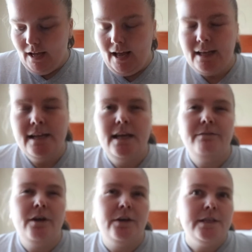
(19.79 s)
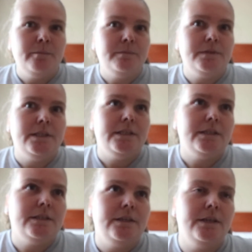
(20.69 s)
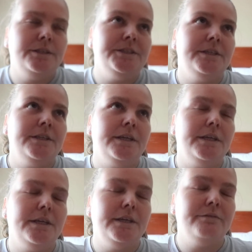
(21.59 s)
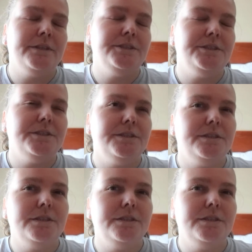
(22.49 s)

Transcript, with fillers: I kind of have a hard time to see if it's